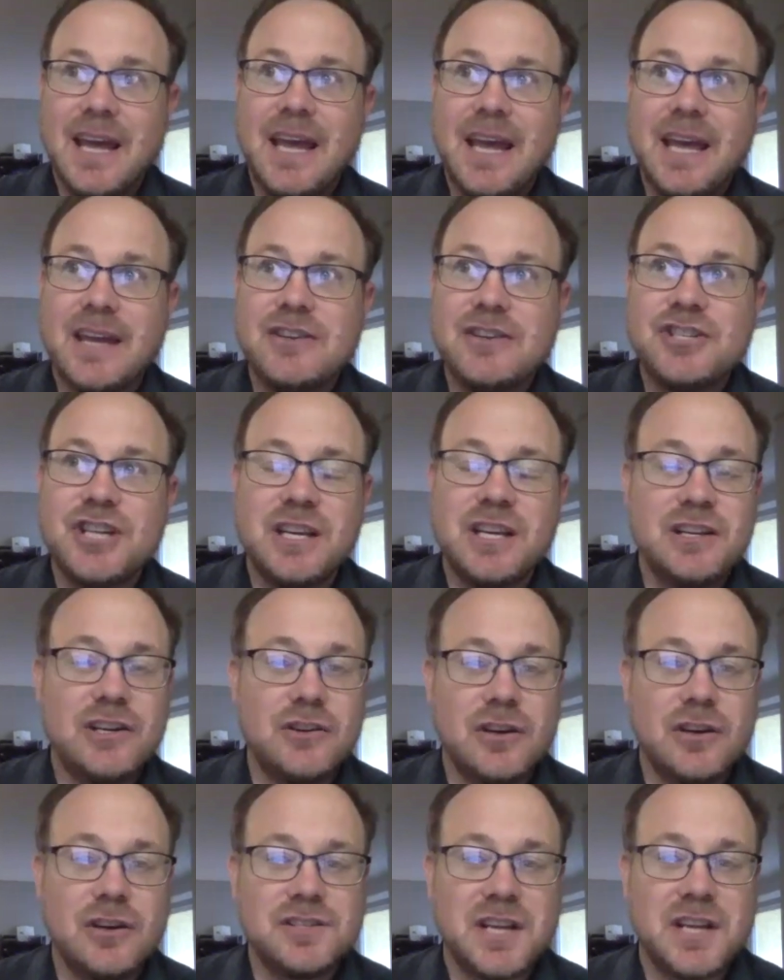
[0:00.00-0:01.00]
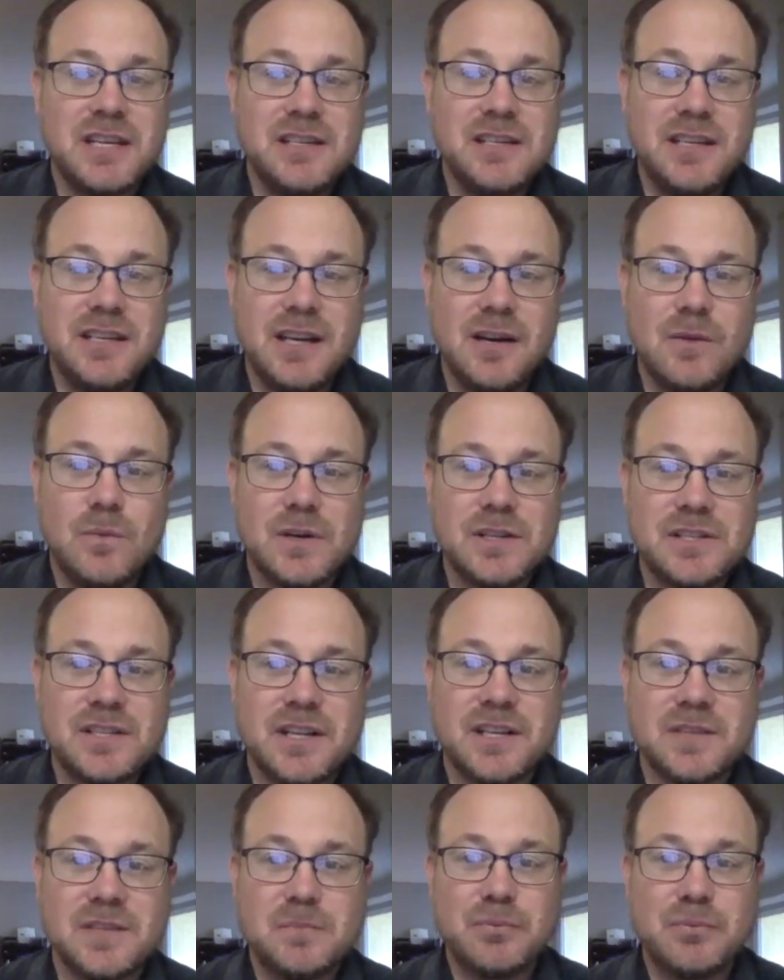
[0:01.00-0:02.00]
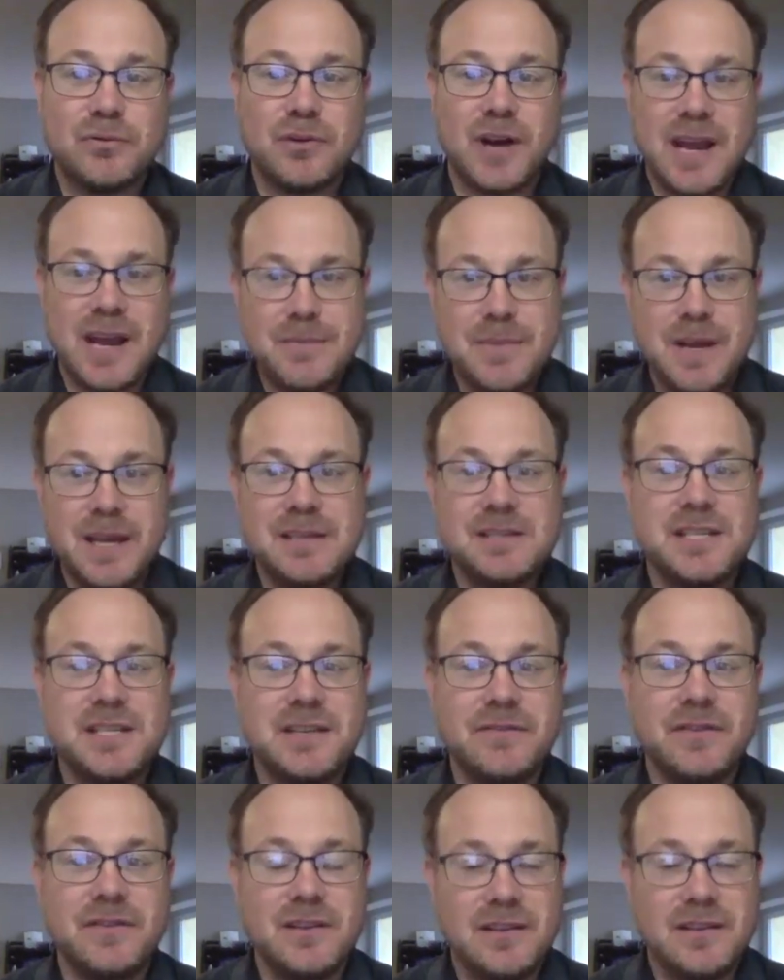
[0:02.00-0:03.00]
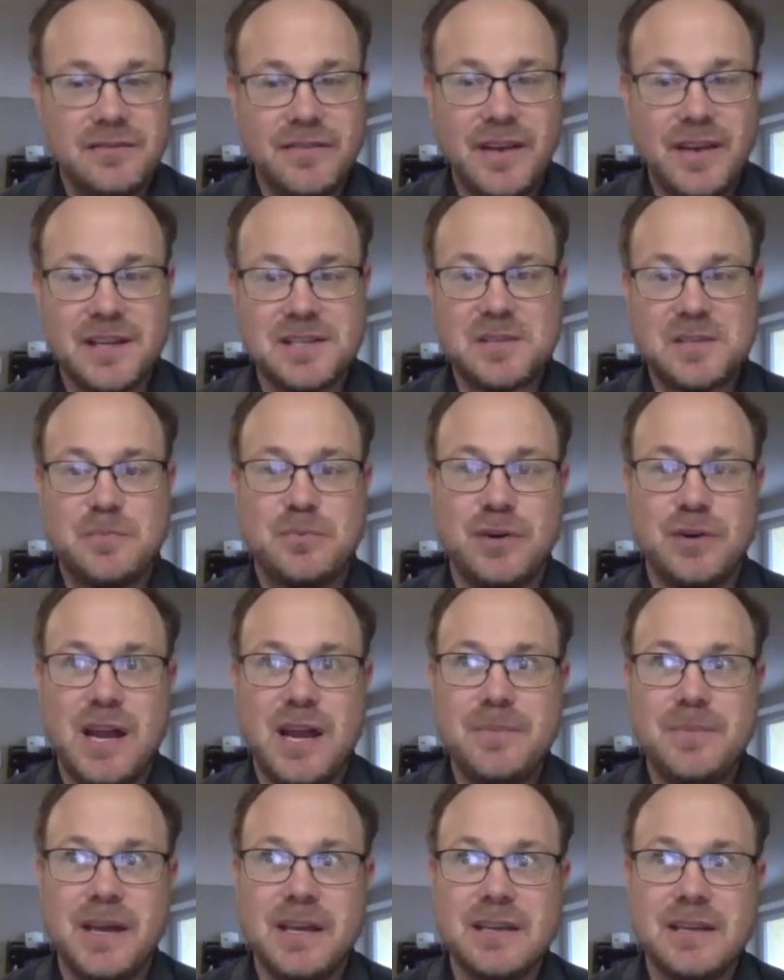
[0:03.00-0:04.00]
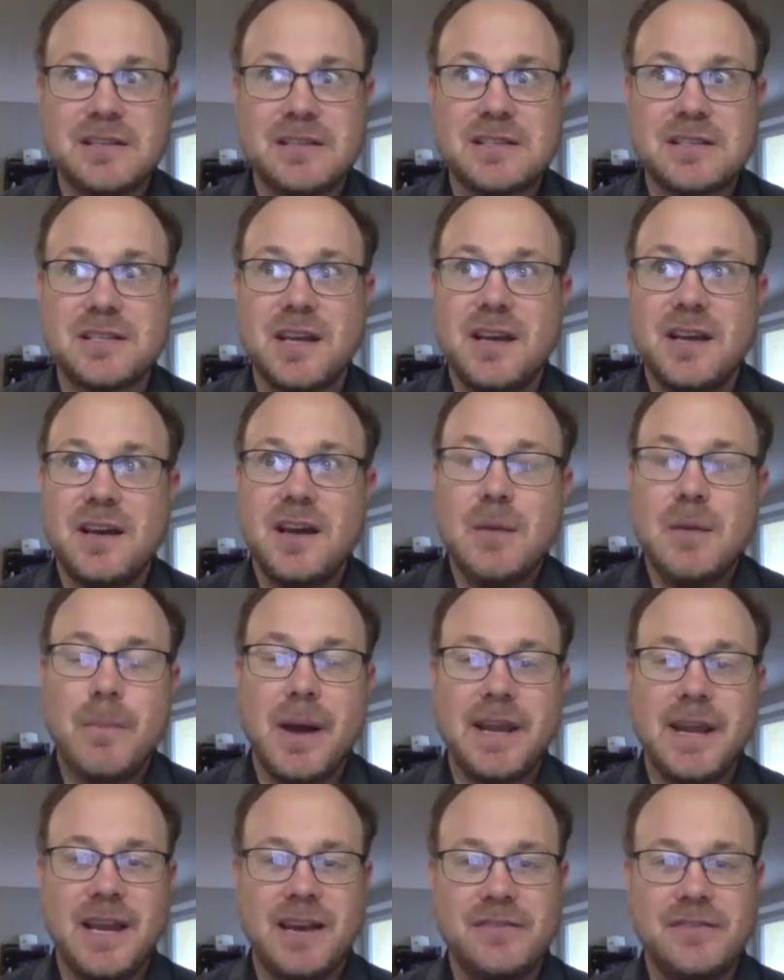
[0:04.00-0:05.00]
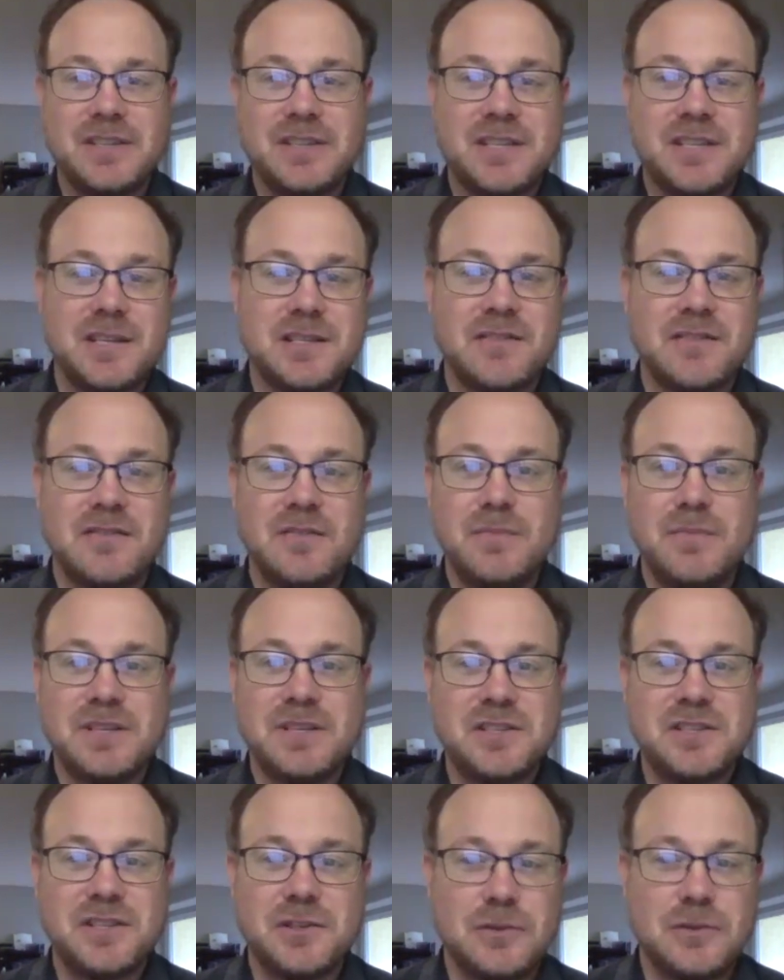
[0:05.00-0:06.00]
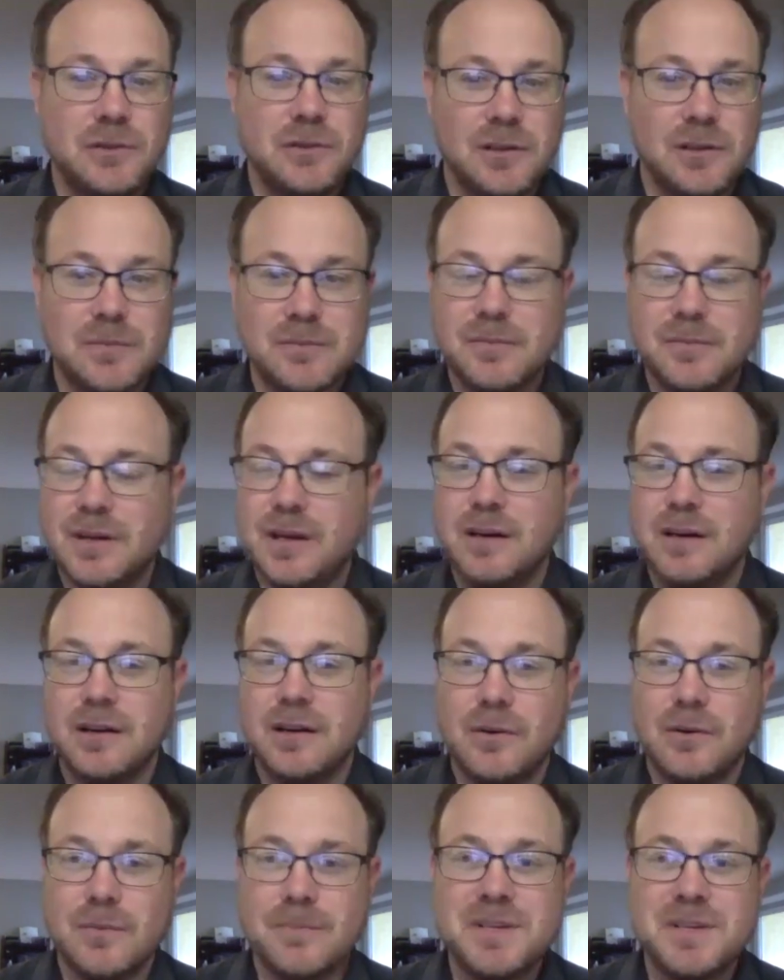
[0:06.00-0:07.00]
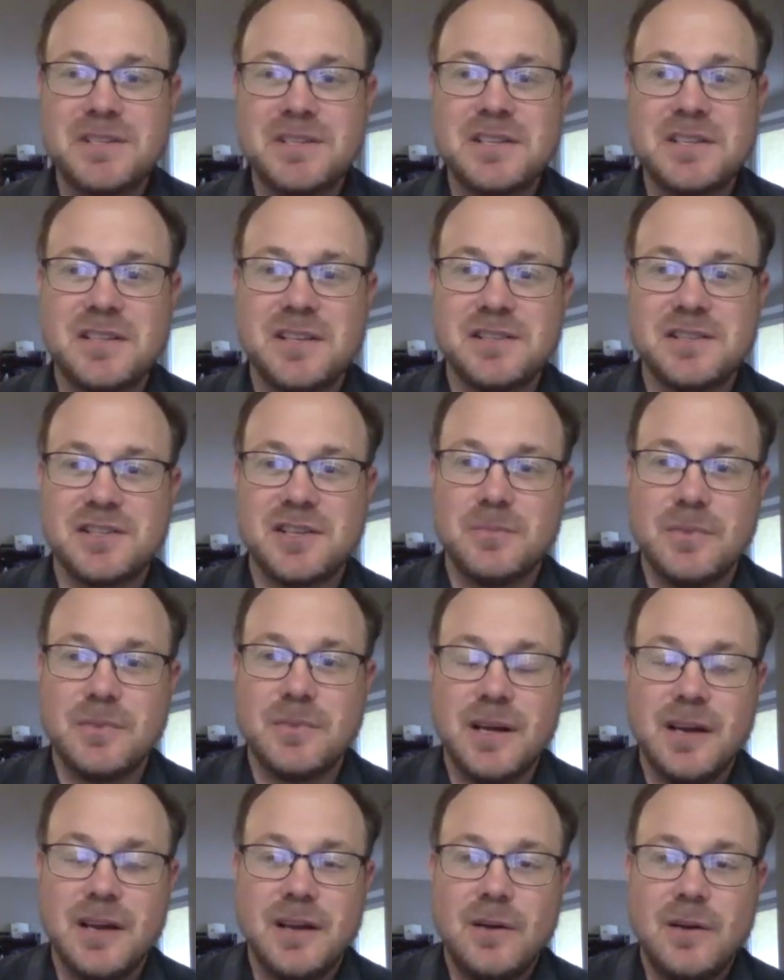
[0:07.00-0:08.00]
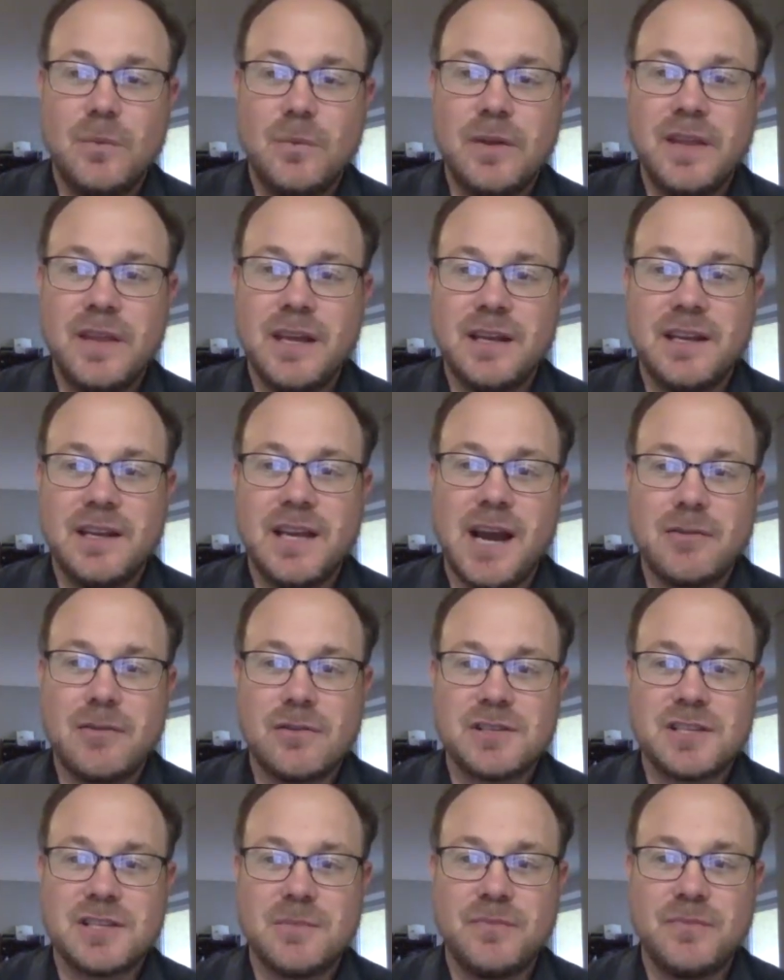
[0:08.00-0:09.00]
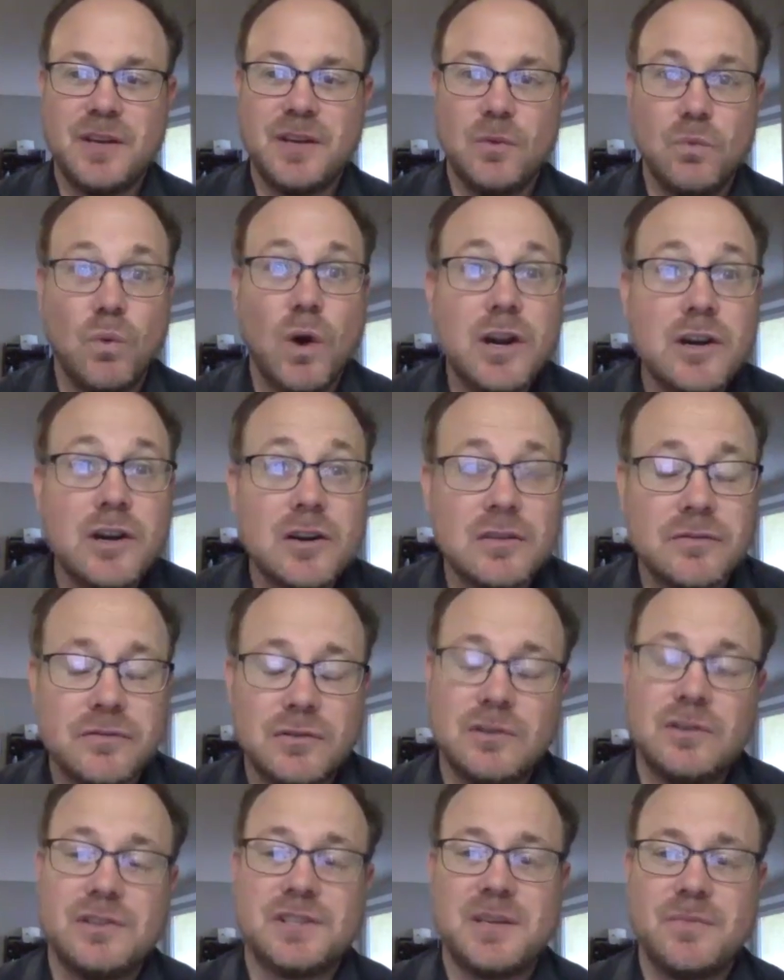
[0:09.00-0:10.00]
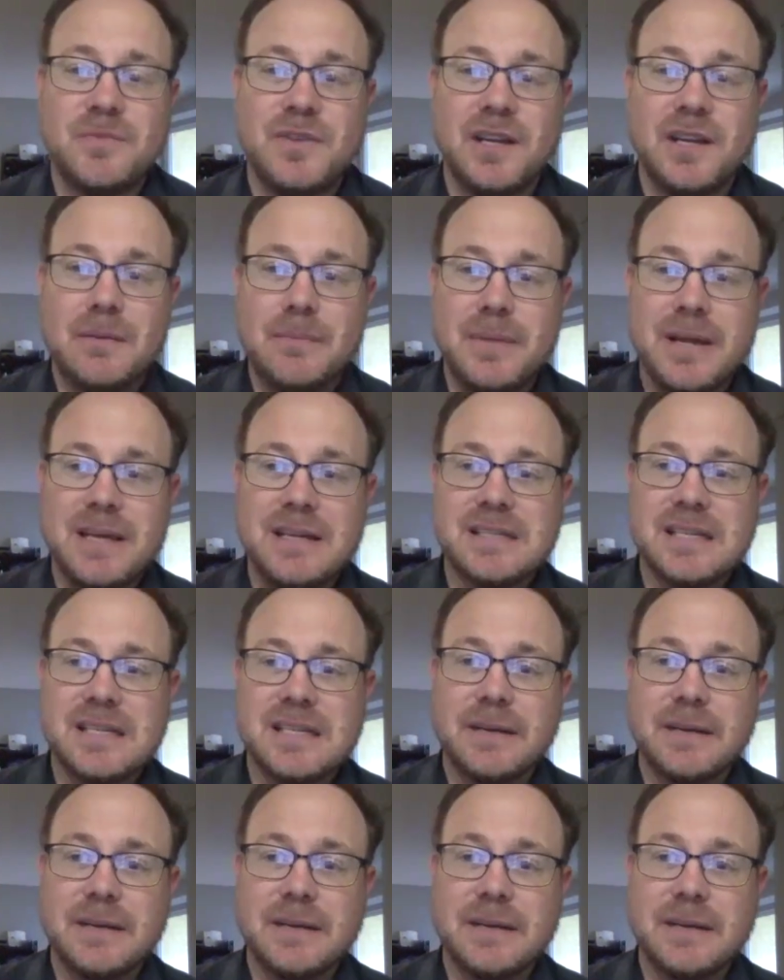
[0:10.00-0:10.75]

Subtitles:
And Jane Goodall's idea was that primates, even advanced primates, might have a sense of mystical or mysticism when they encounter something wonderful and something amazing.